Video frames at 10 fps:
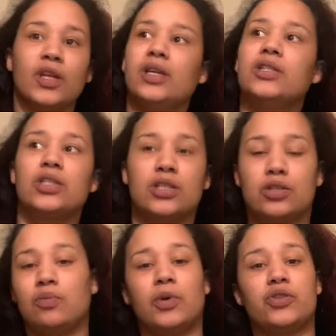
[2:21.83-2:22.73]
is just
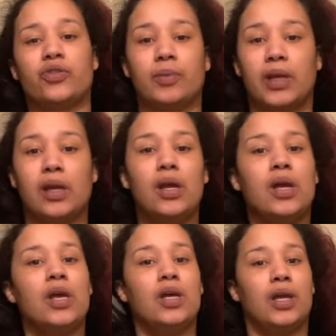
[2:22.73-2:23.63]
too much for me.
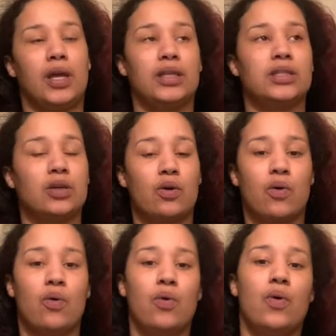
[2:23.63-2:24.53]
And
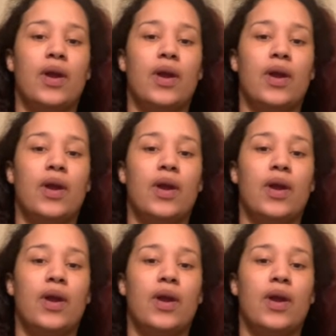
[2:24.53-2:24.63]
so,